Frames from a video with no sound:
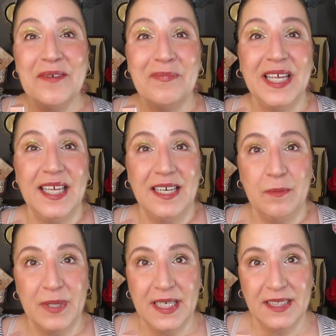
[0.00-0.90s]
My itty
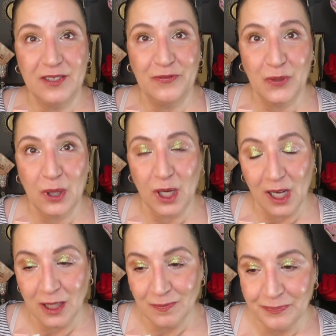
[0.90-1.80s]
bitty Sephora
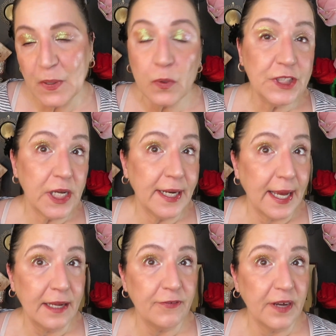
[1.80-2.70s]
haul. I wish I had
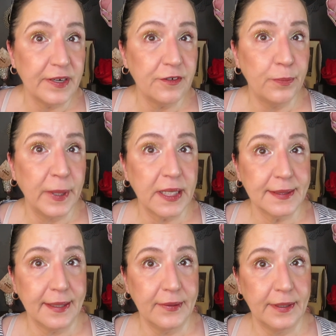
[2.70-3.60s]
had 500
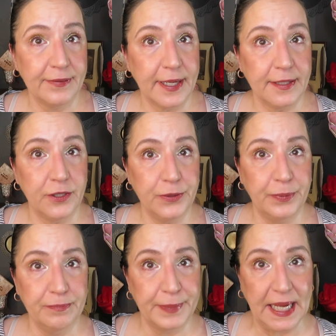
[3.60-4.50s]
bucks. I would have had 2
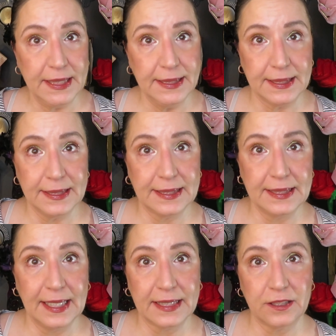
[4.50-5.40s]
palettes and
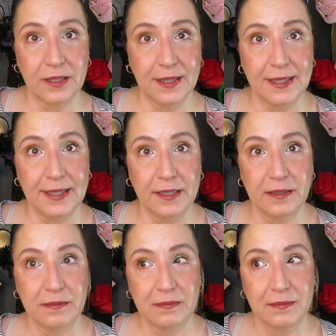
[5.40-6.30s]
extra in
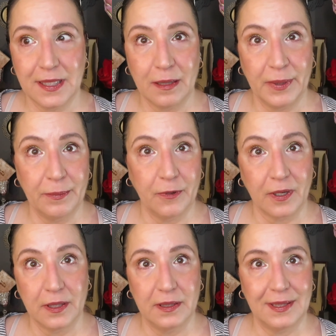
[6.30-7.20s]
there and a bit more.